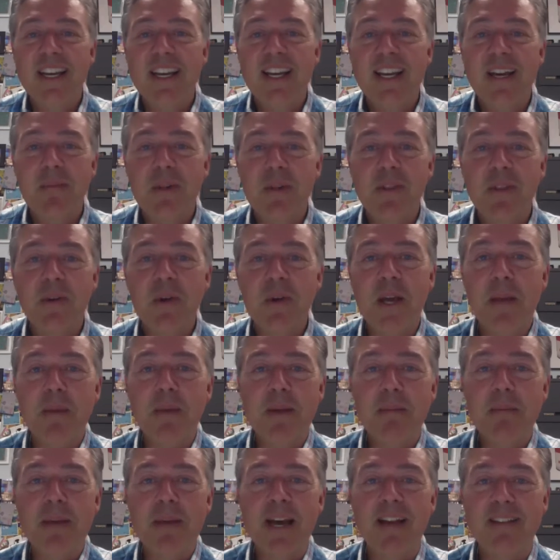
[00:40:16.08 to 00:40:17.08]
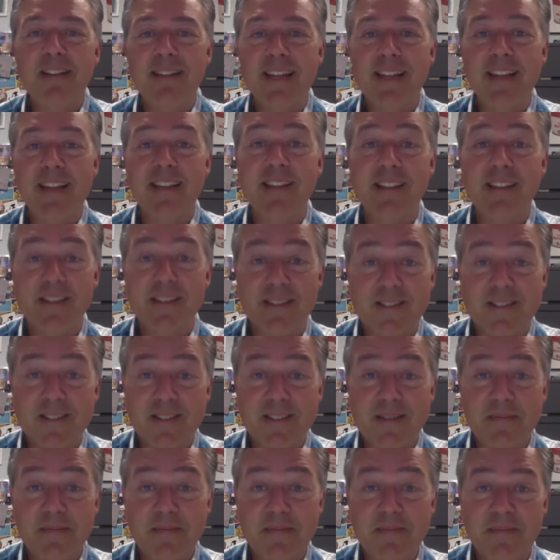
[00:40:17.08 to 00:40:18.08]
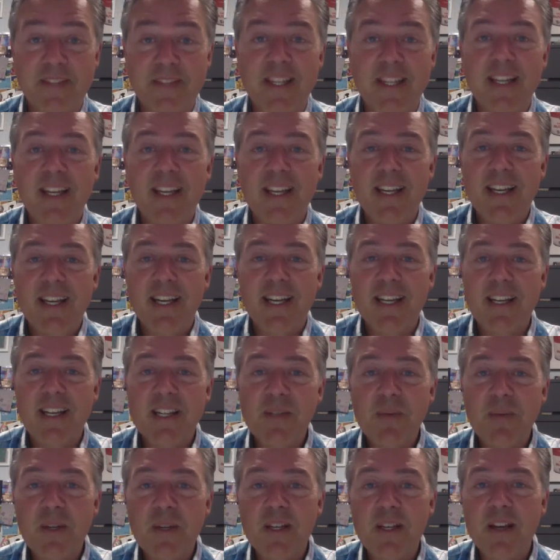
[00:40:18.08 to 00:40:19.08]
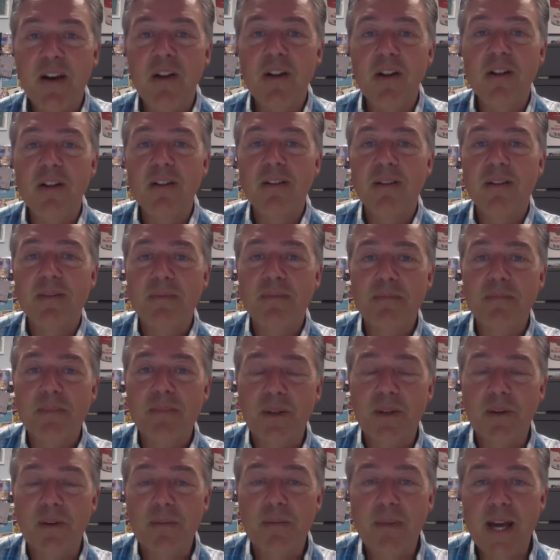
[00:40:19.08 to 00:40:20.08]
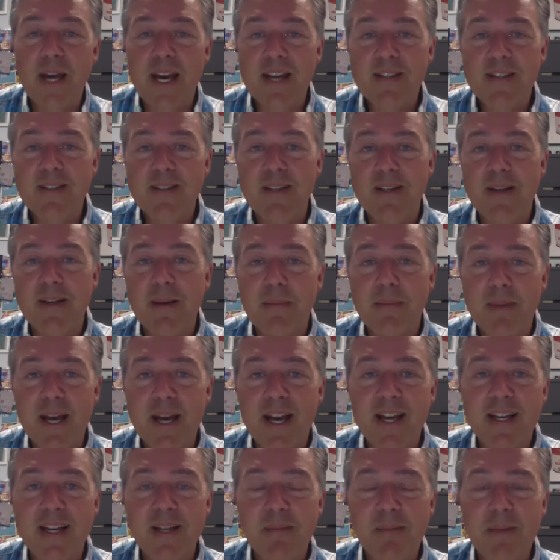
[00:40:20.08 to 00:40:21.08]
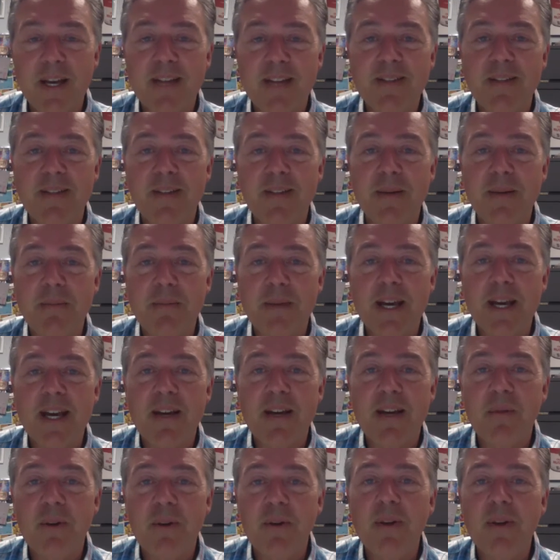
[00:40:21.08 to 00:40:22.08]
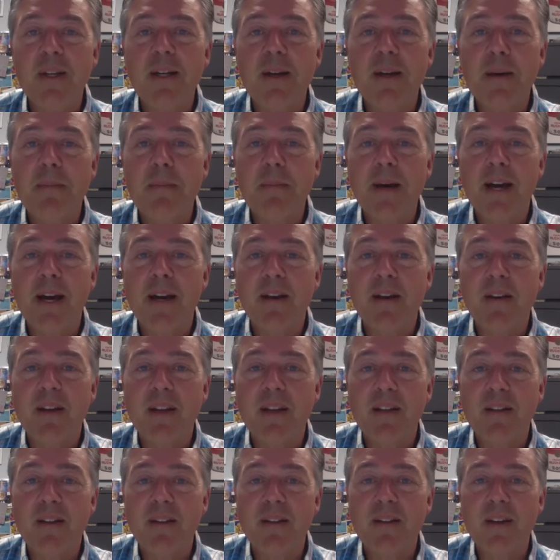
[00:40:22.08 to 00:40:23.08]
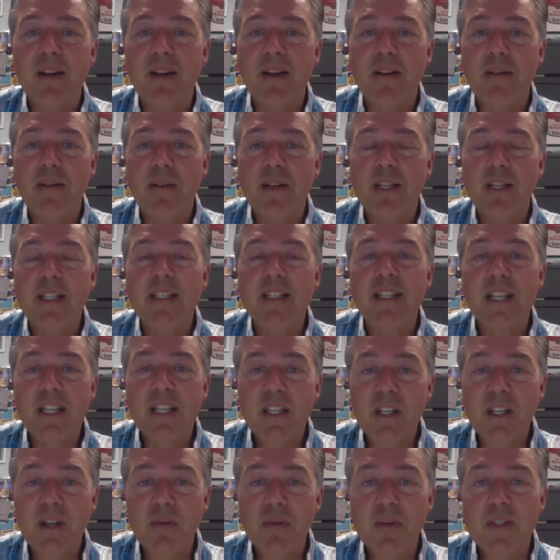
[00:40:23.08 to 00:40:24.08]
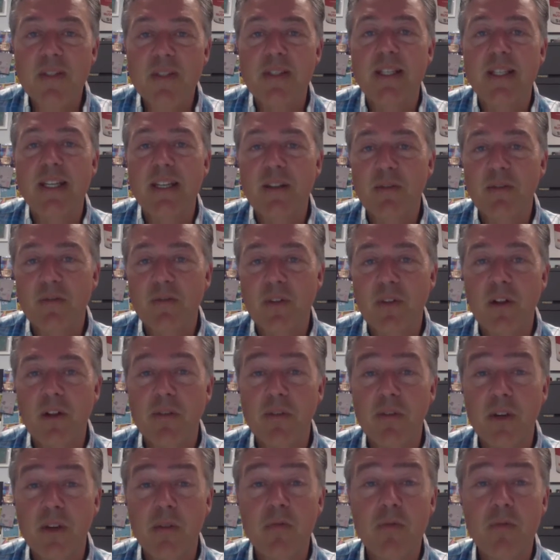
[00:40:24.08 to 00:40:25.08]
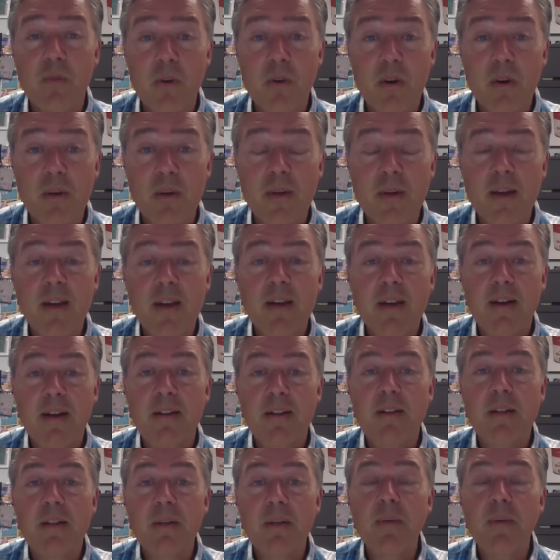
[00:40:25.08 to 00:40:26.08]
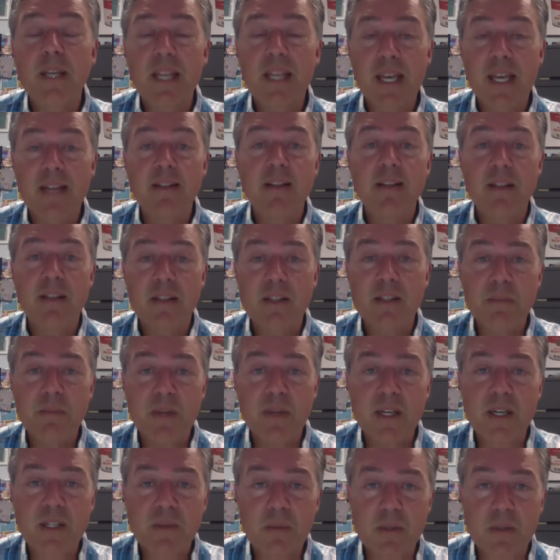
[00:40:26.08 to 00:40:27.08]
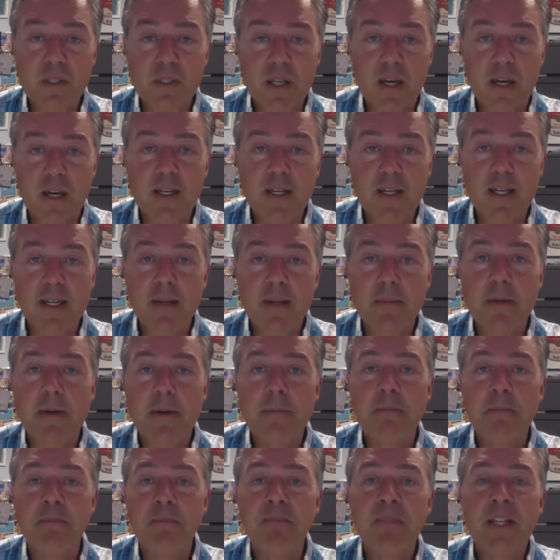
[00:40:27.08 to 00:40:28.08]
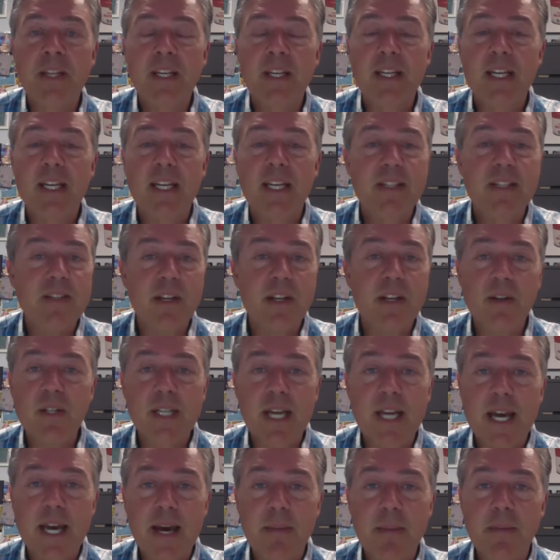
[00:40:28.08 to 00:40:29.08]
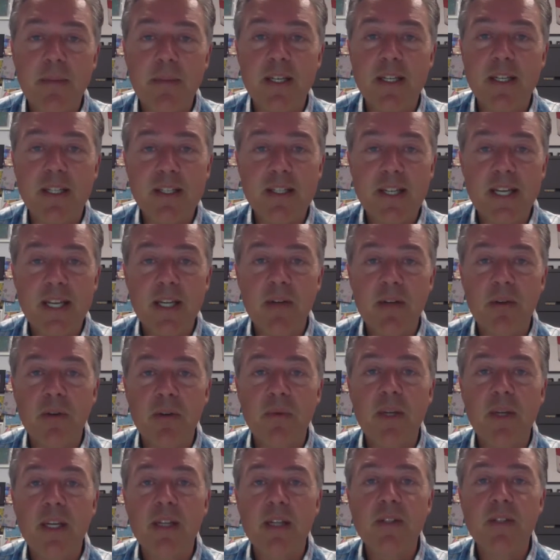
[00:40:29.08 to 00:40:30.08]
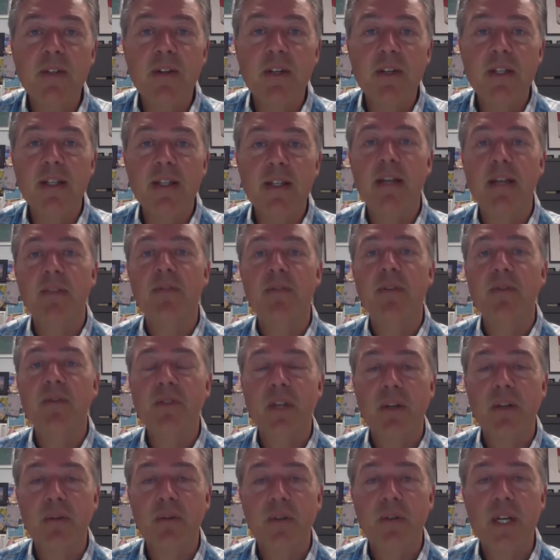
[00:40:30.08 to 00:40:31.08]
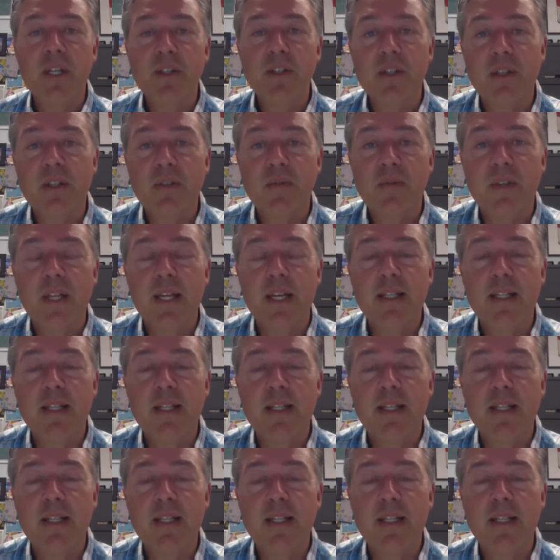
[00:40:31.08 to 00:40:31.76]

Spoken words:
but they're coming back like this. And as we all, you know, pass and come back and pass and come back, we're going to come back in a continuously evolving form until we get to this place we're talking about. And it's not going to happen in a day or a week. It's going to take a few generations for that.